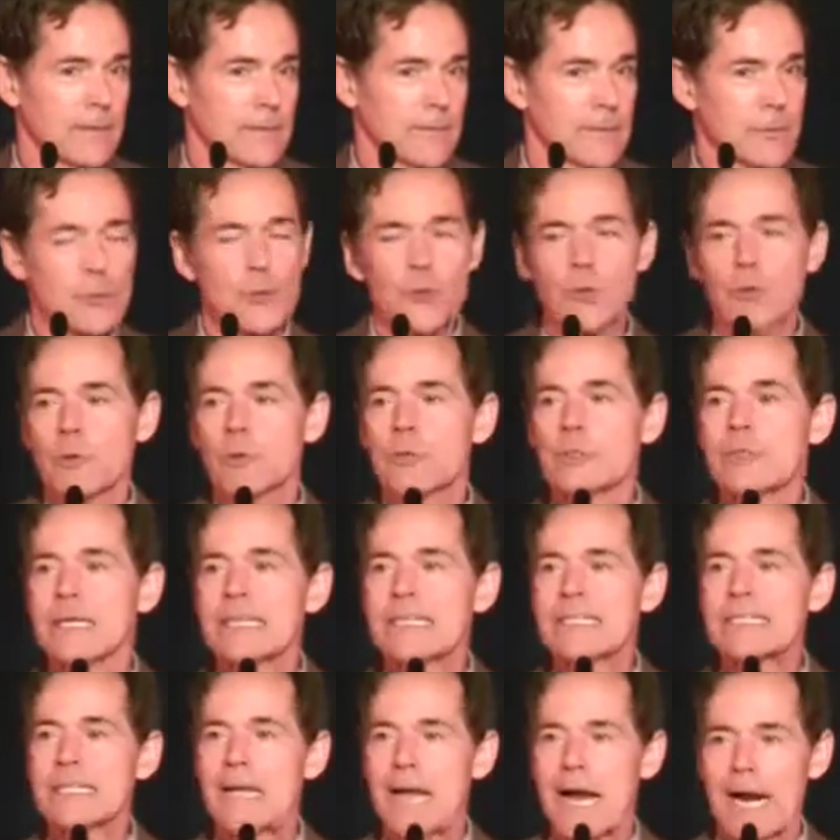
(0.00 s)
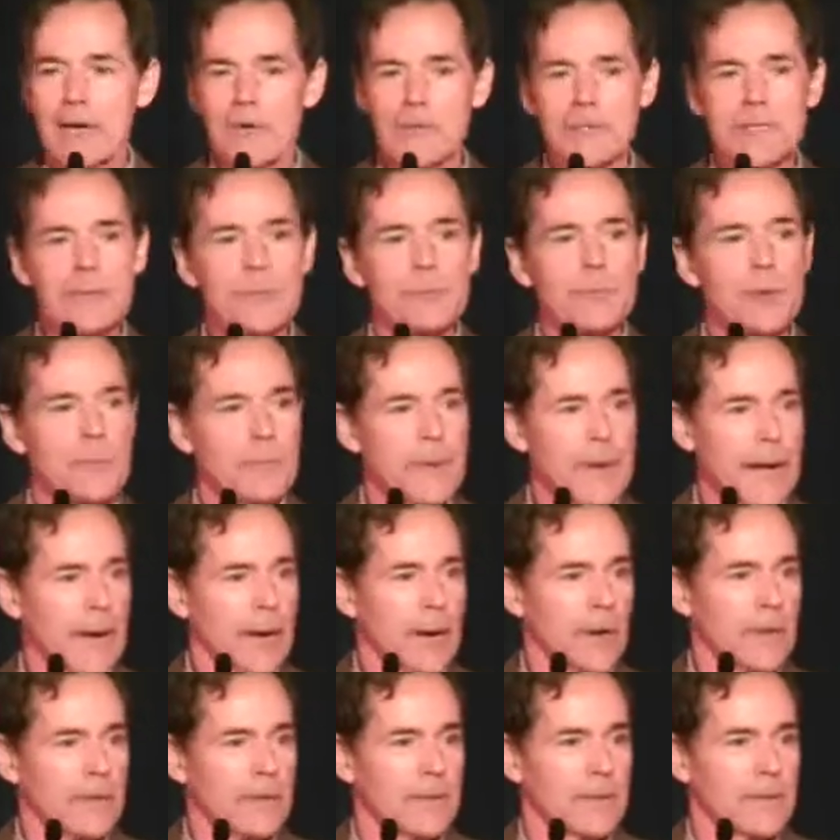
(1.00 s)
So you're entirely
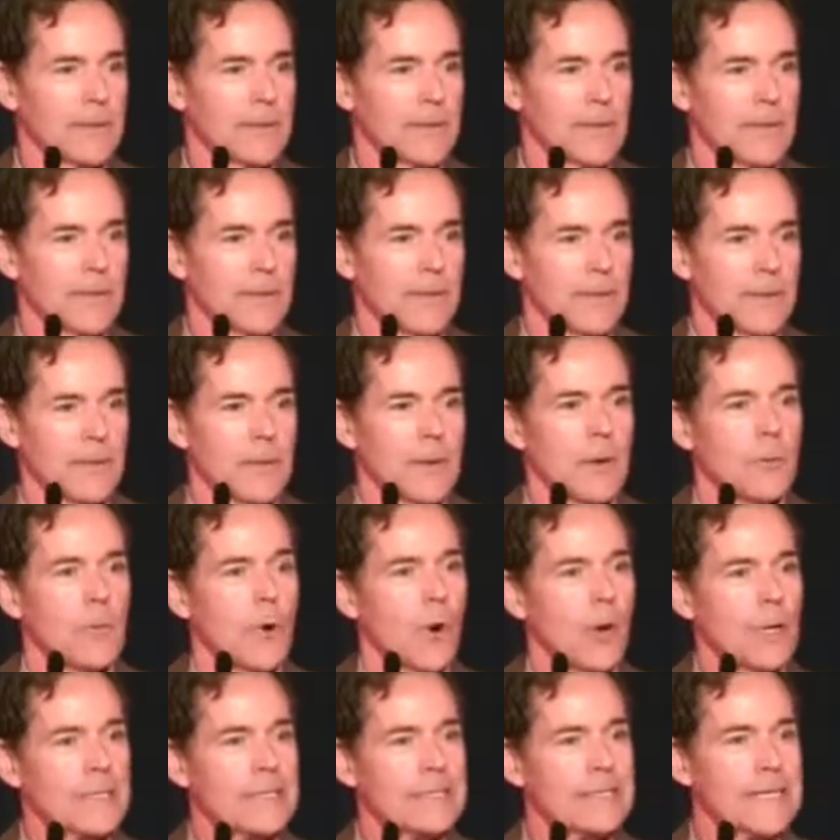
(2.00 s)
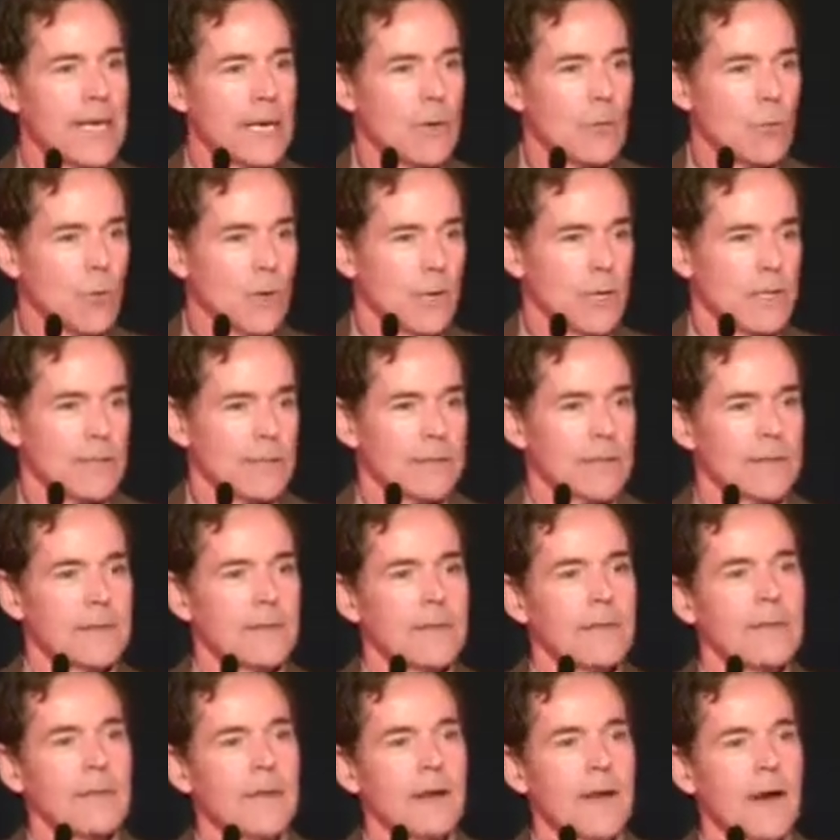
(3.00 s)
prepared on day one
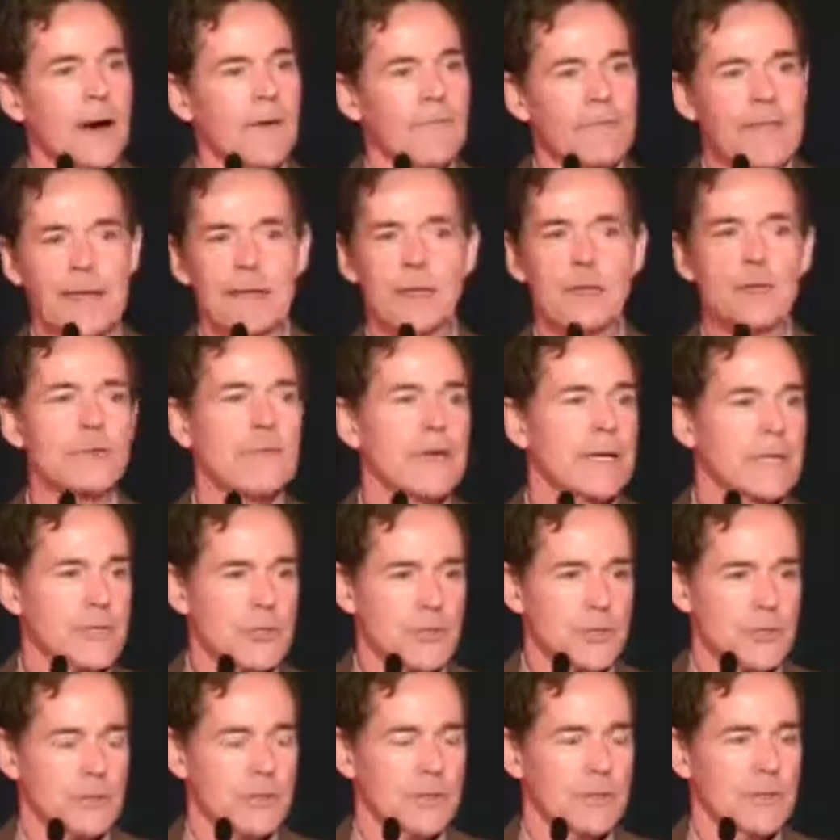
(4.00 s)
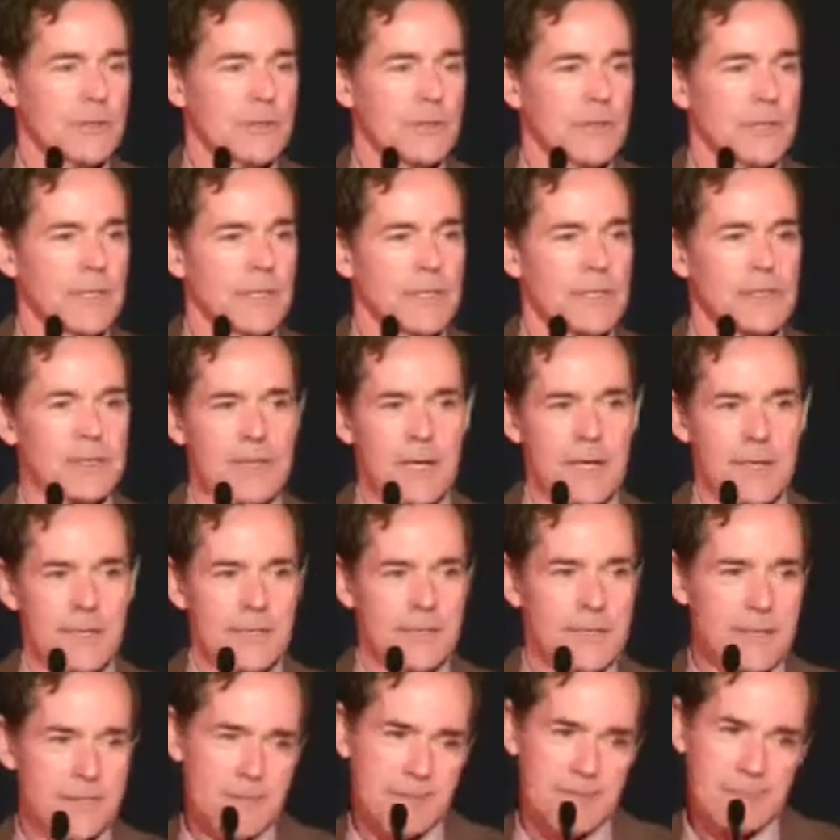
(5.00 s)
of that new venture. It's not
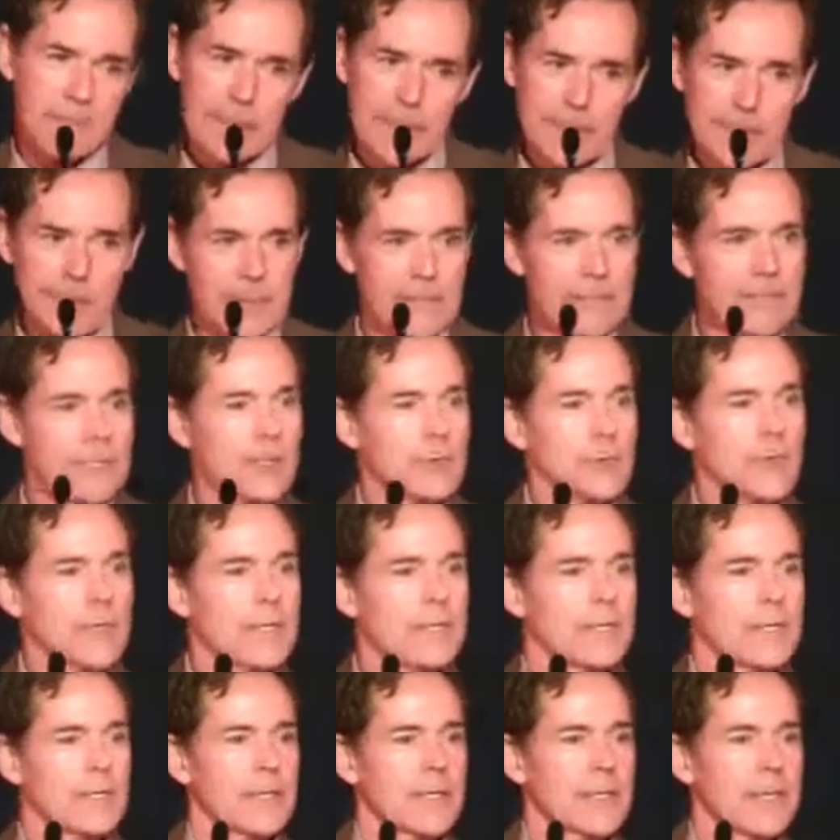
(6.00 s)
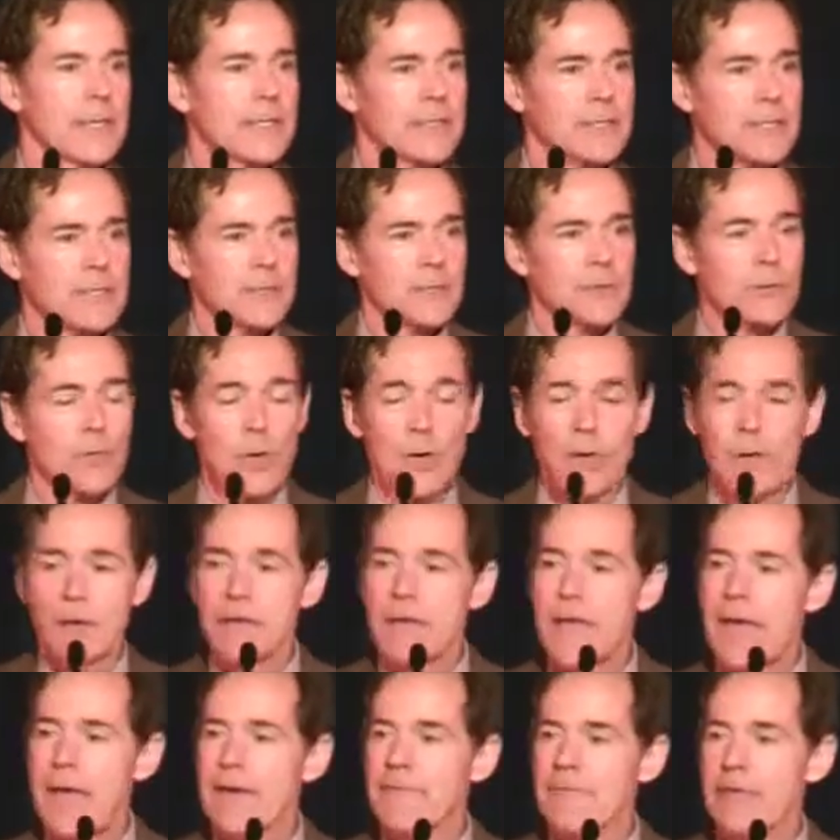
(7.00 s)
a slip into it. It's
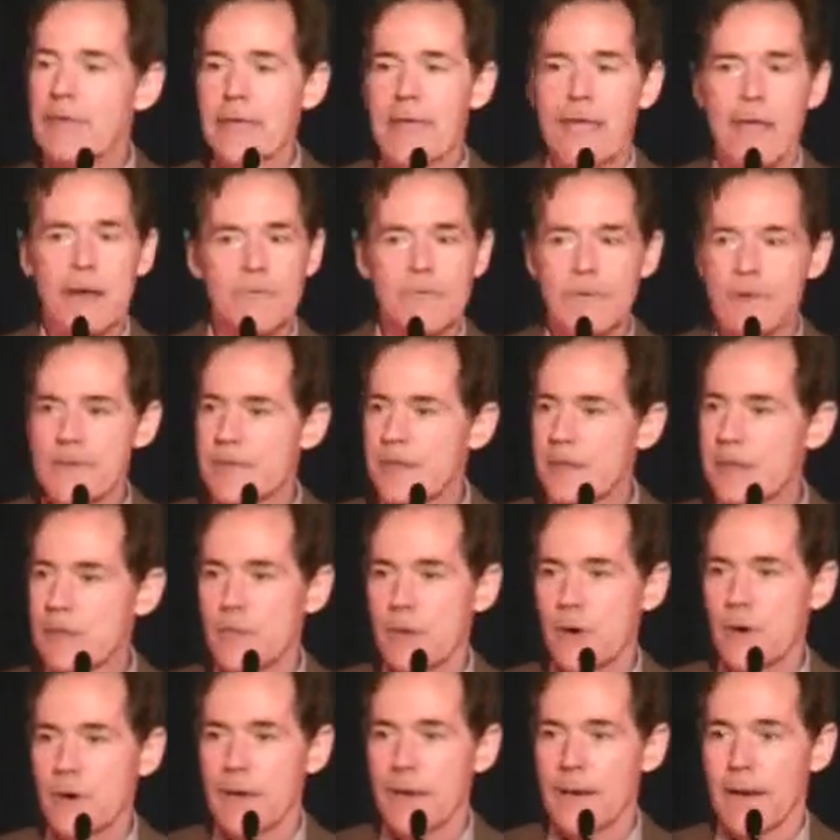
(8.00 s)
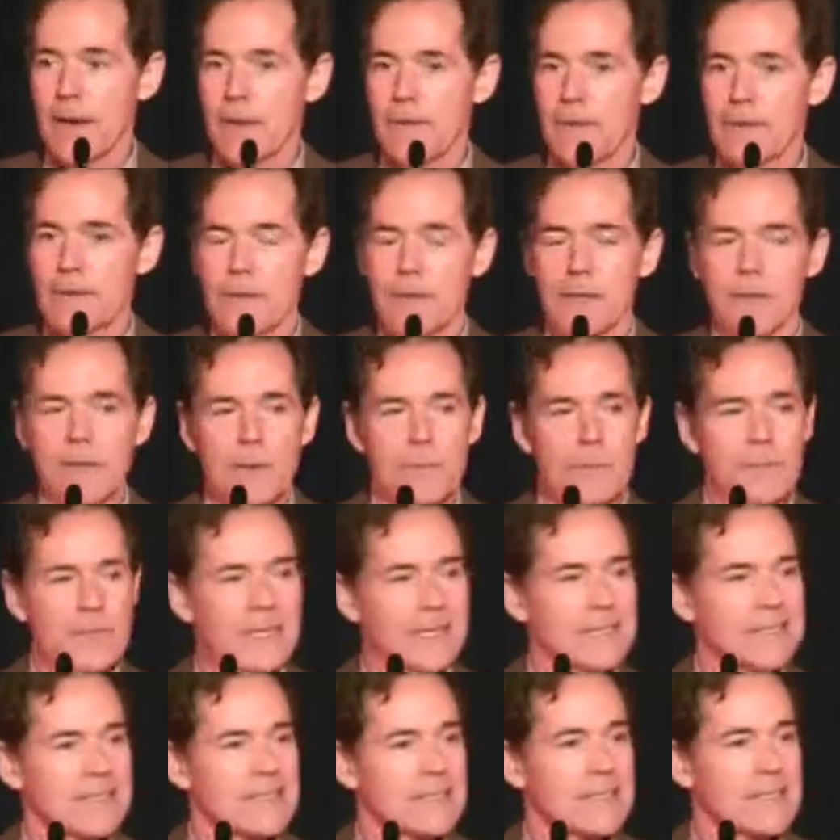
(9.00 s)
having everything thought out.
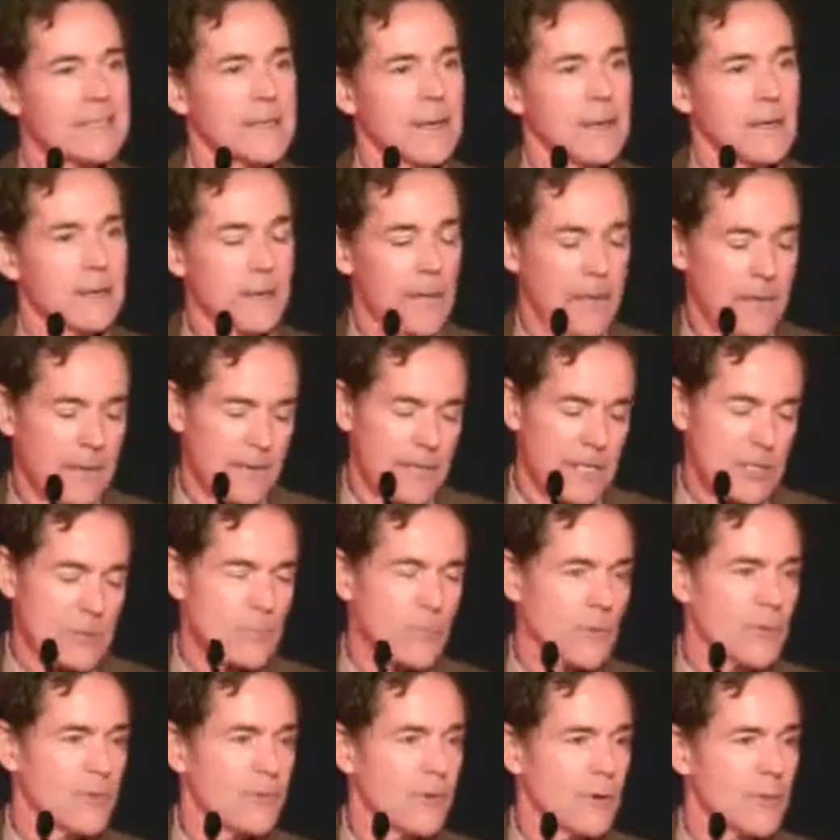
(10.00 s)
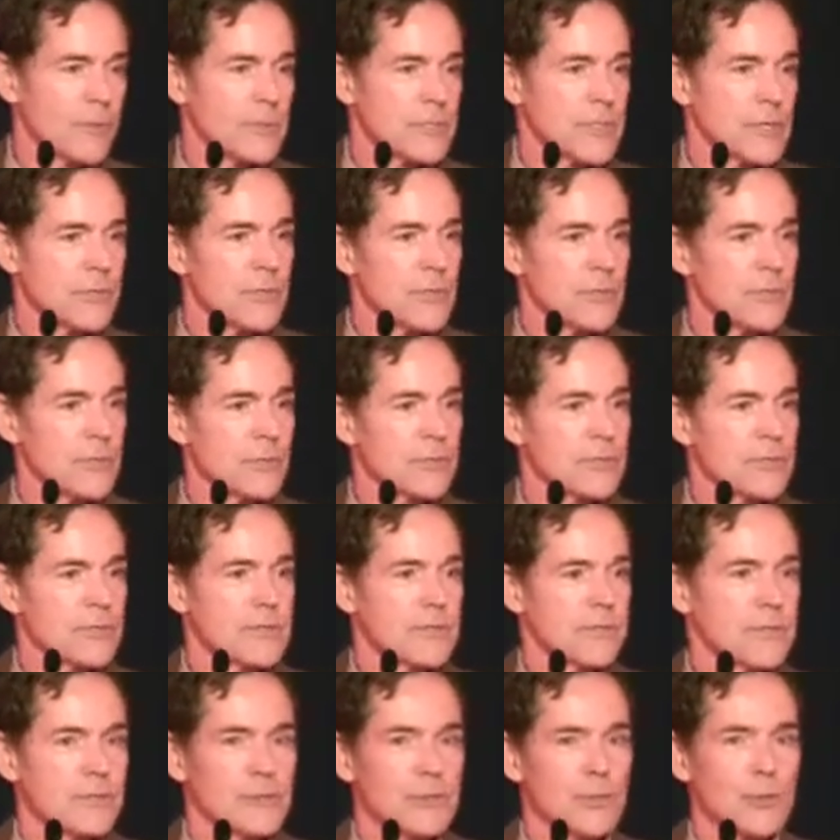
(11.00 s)
Because a lot of these pro formas are
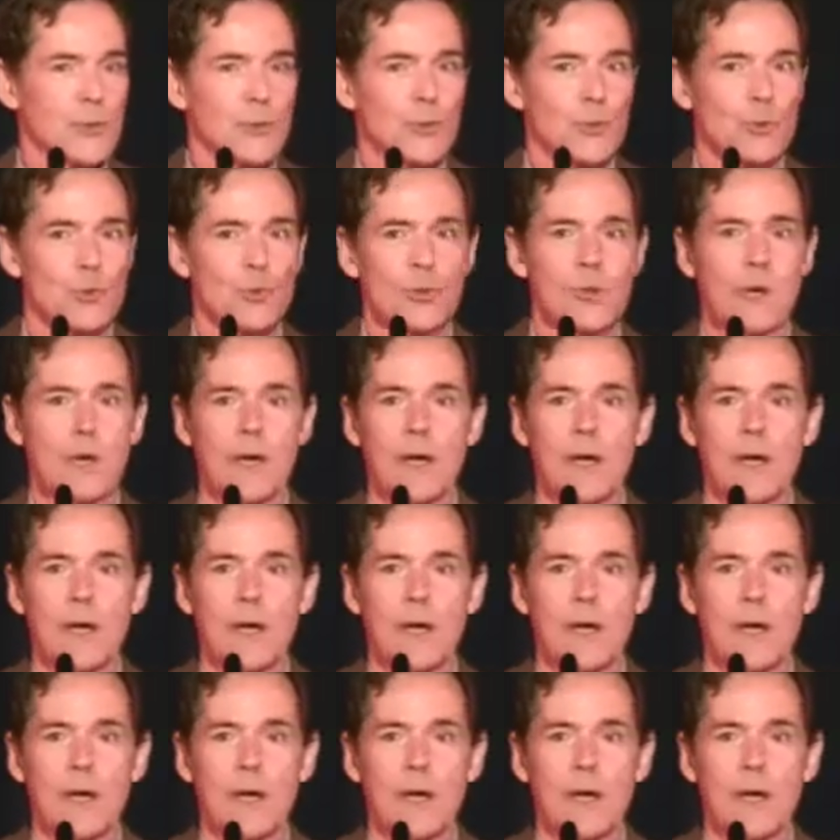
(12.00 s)
used to